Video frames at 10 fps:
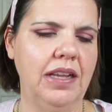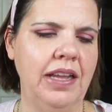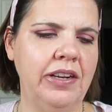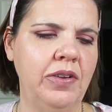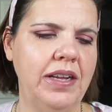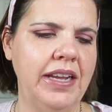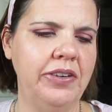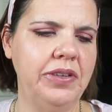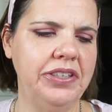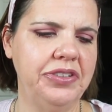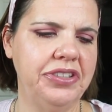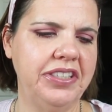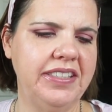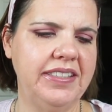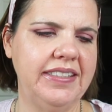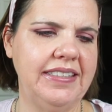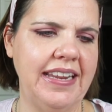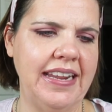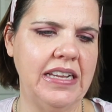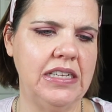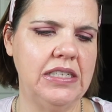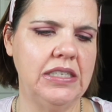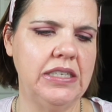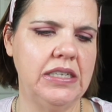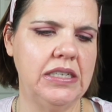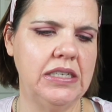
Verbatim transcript: I don't I don't understand.